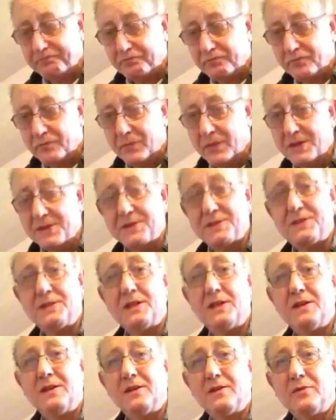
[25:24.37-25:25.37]
this
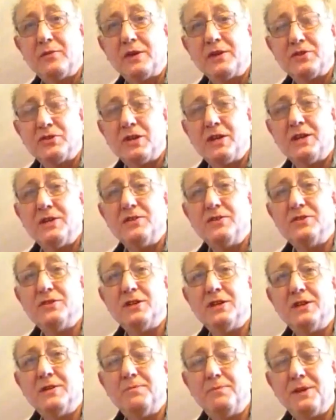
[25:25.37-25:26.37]
quick change
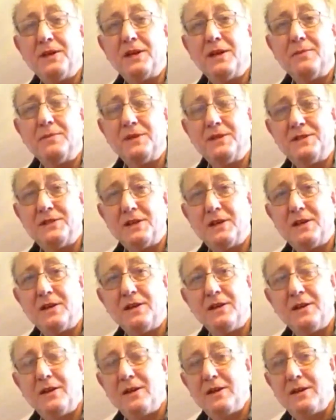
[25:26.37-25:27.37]
pickup guitar
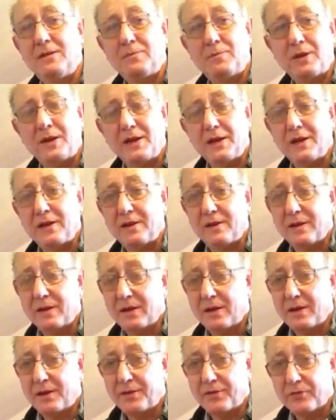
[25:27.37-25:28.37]

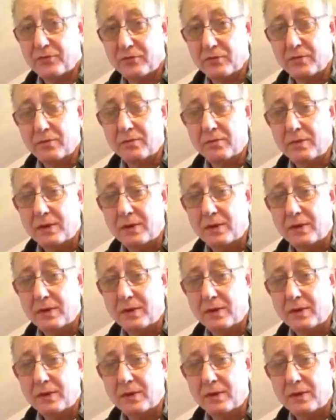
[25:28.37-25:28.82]
playing through